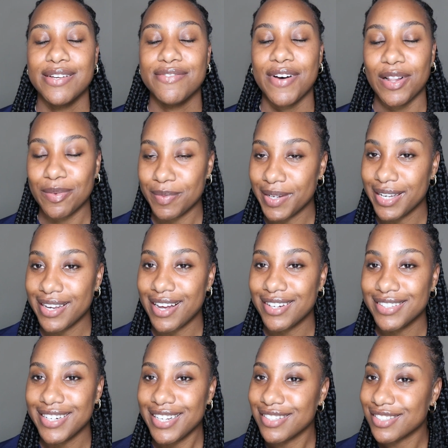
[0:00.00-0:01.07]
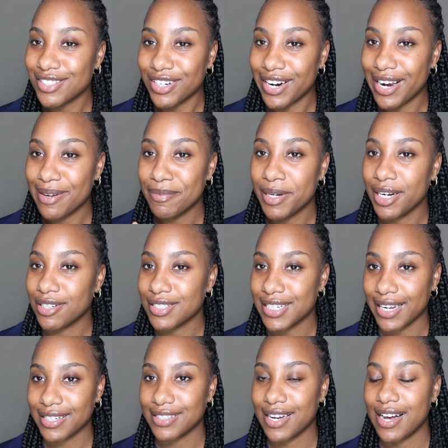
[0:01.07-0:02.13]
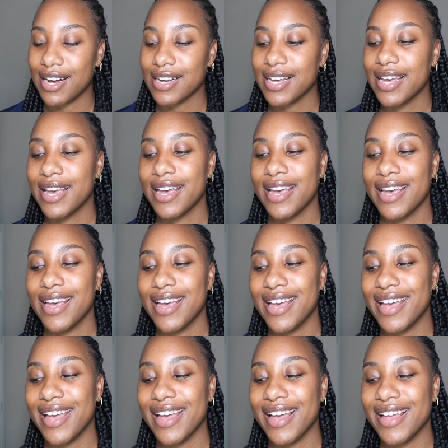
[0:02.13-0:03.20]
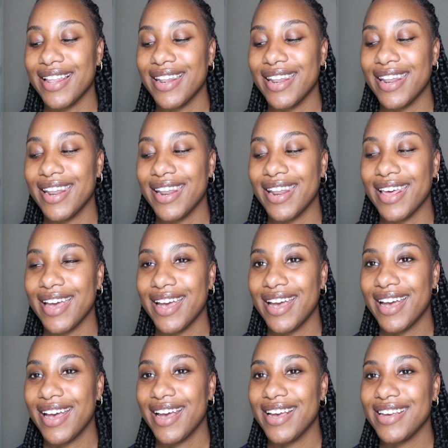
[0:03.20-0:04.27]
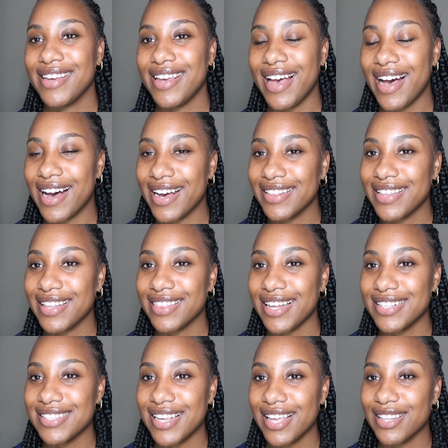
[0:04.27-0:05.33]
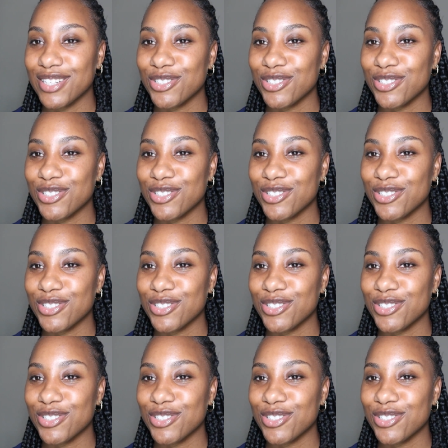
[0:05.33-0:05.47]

follow me on Instagram and on TikTok and yeah, I think that's it.